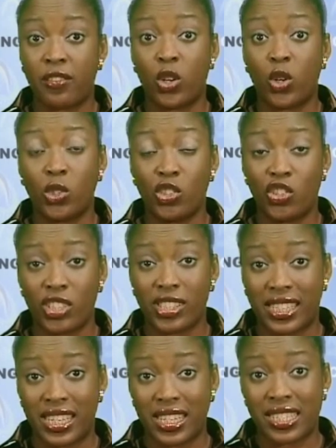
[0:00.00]
of lunch
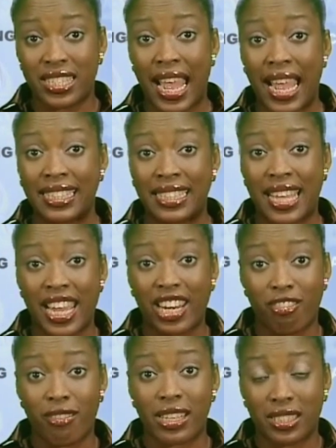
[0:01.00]
sales at
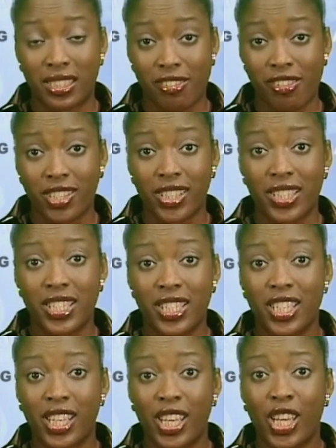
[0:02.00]
Dino Restaurant.
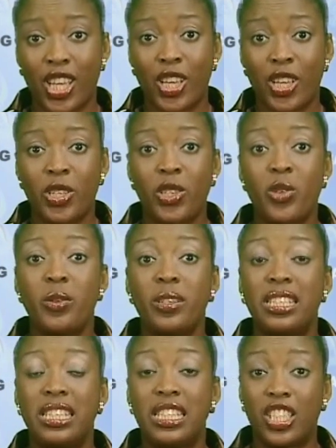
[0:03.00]
You
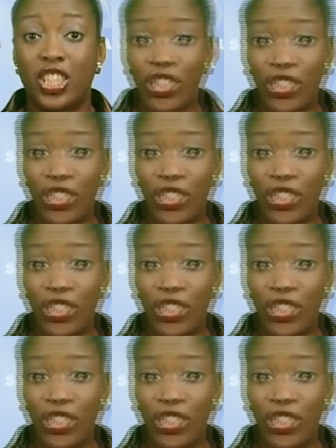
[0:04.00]
would need